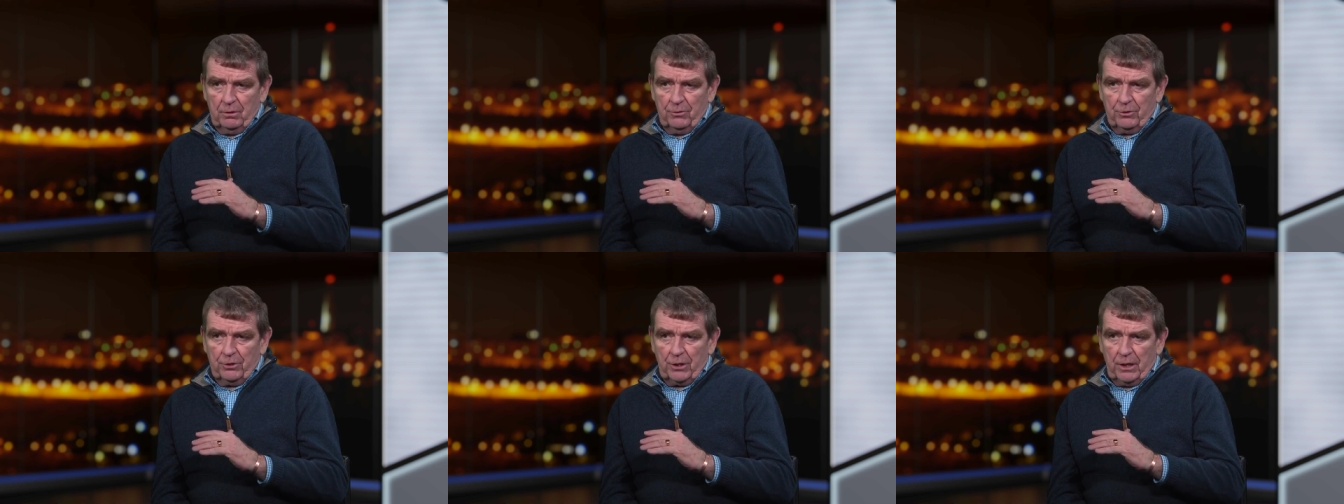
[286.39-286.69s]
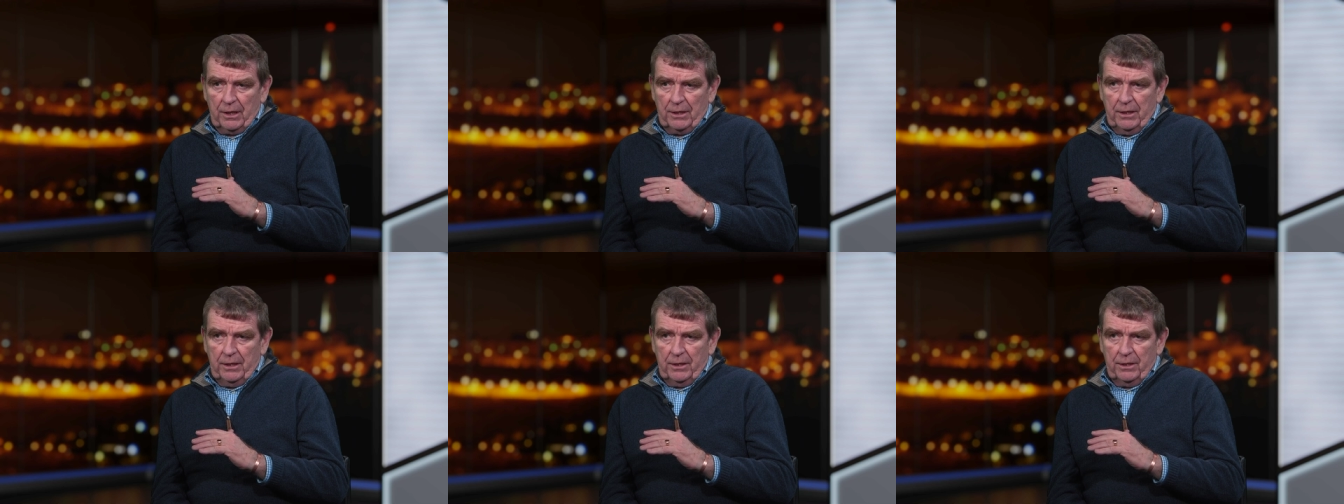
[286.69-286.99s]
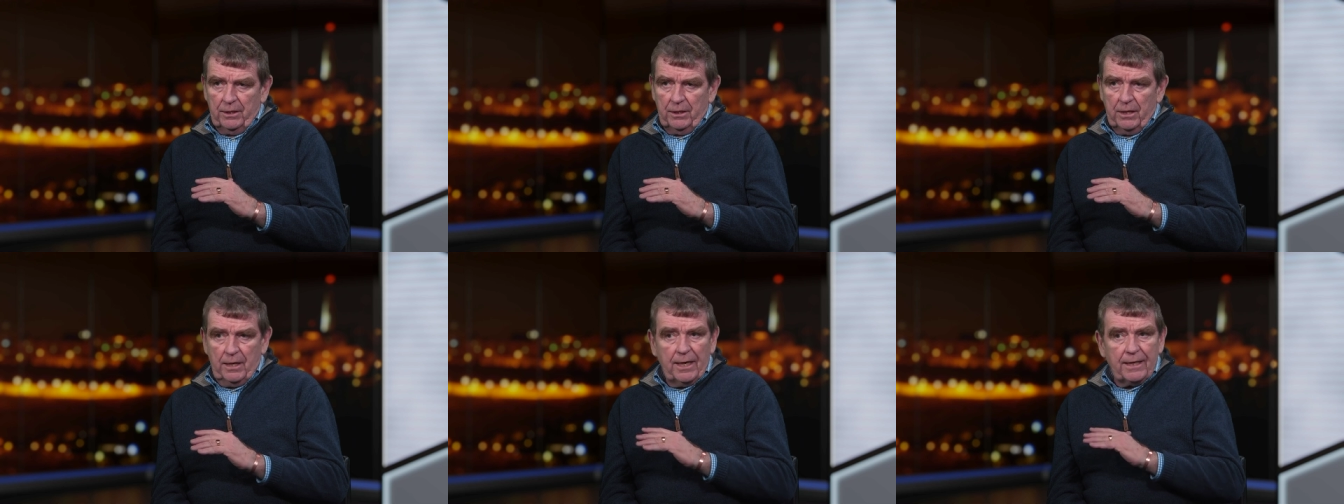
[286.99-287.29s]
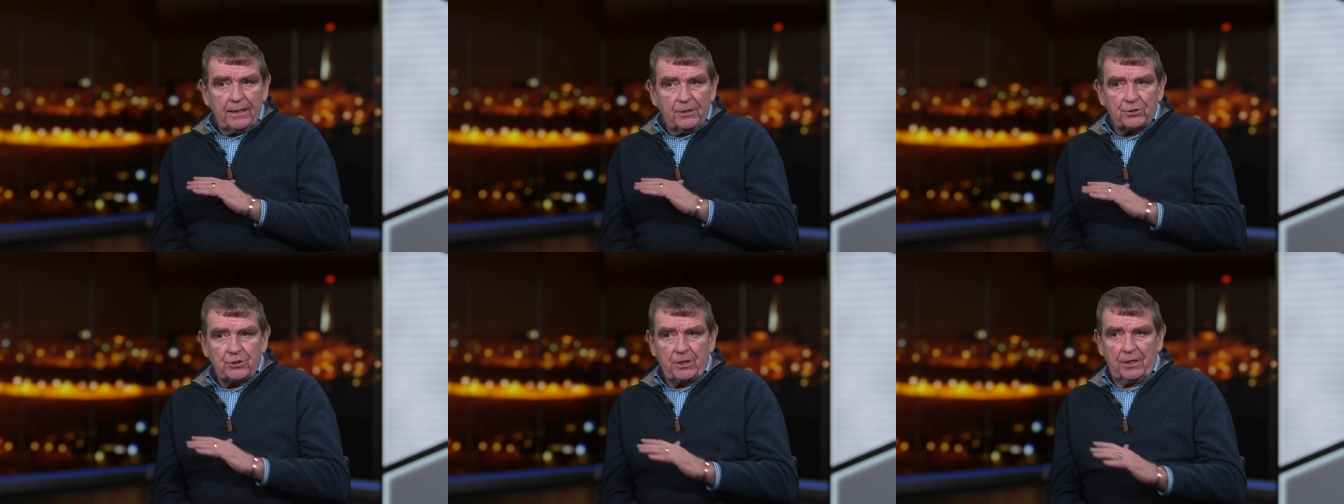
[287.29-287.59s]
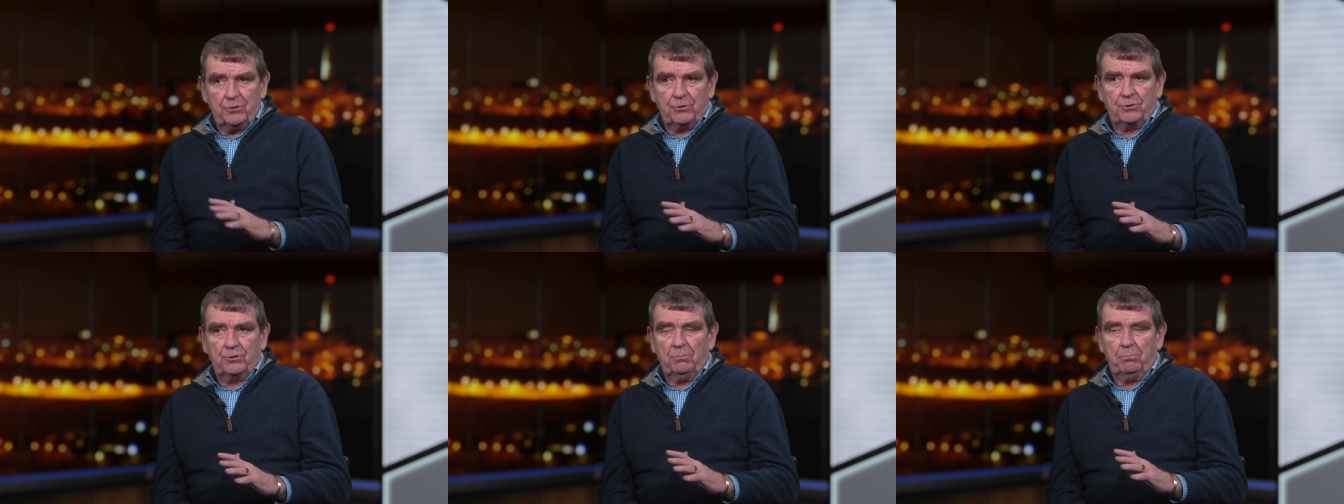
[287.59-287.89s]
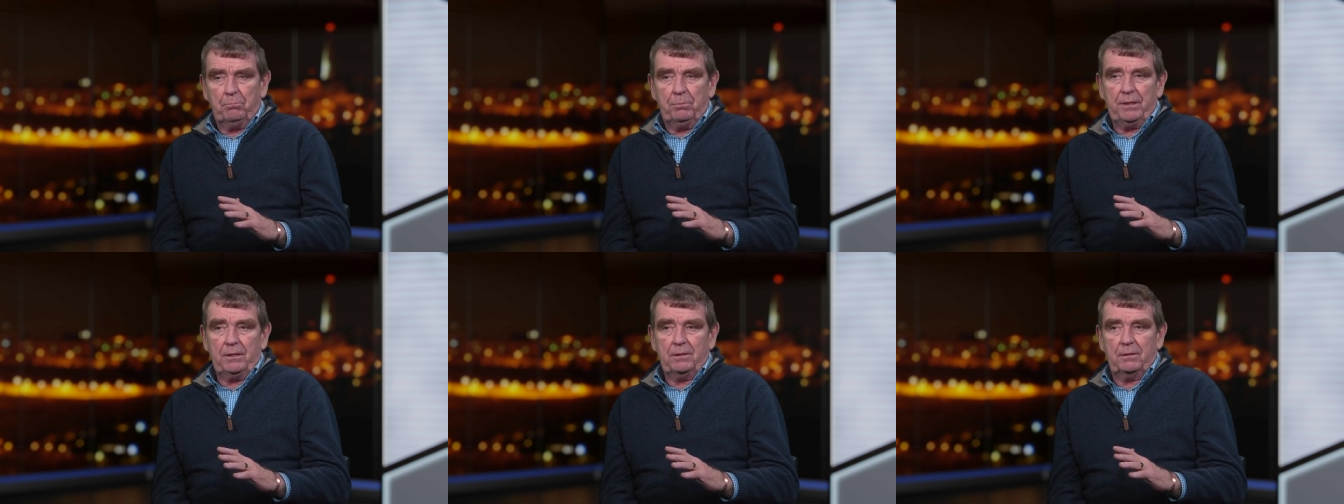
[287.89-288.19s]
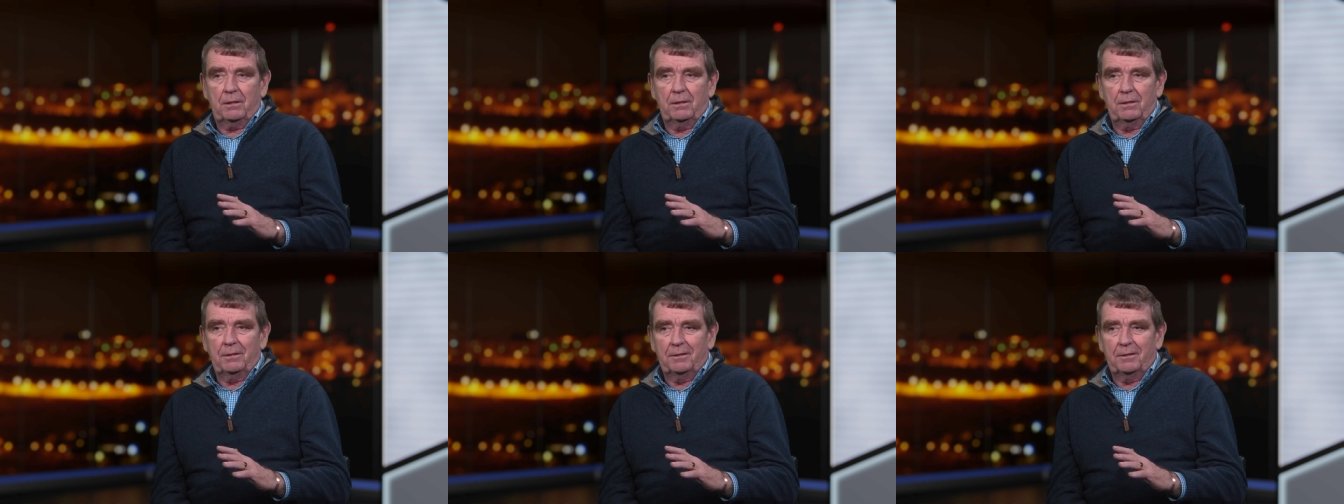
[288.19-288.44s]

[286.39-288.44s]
that I needed in any sense to beat,